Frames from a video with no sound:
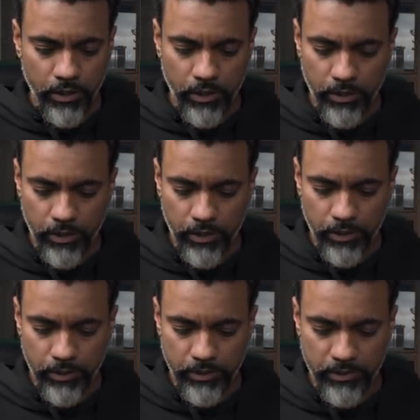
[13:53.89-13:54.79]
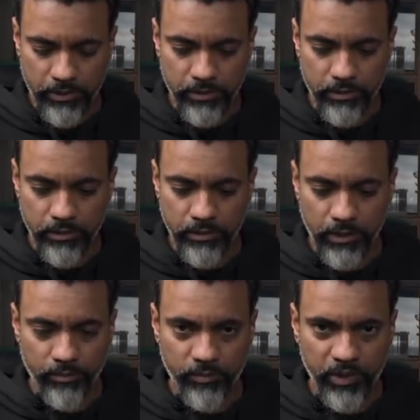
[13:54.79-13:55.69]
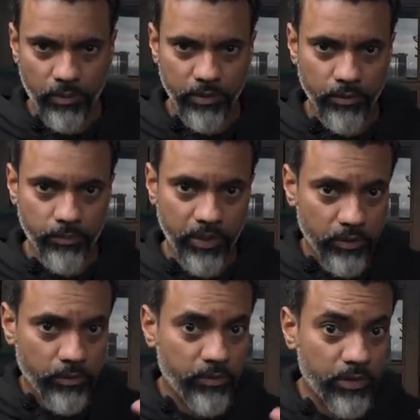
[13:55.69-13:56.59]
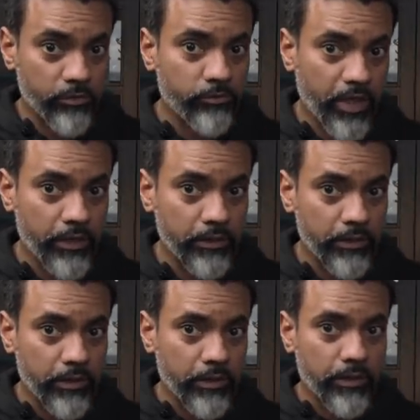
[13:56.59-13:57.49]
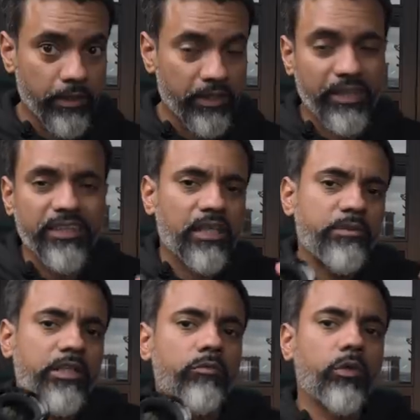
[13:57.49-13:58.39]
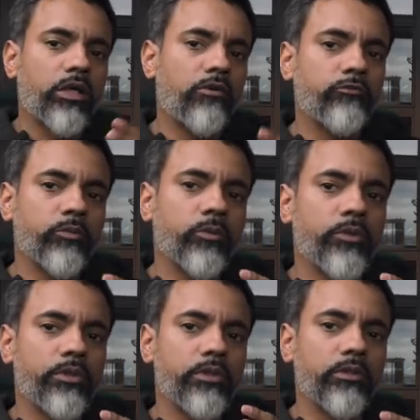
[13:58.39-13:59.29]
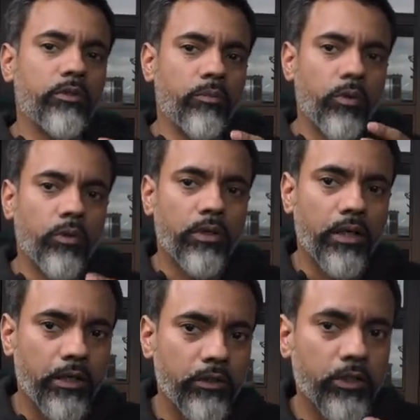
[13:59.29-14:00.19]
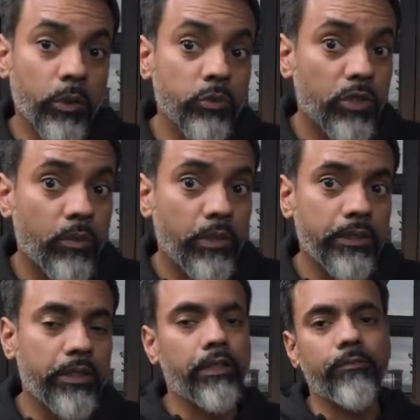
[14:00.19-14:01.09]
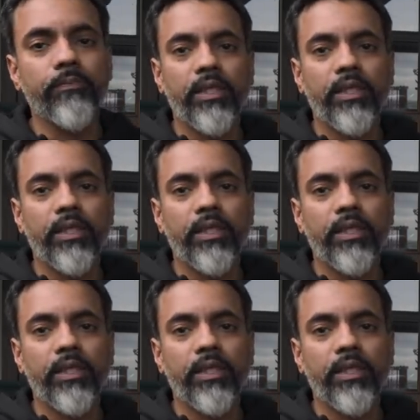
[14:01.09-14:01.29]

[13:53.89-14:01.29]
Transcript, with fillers: I'm becoming a bigger and bigger fan. I think as I become more comfortable with it, the closer I want to get.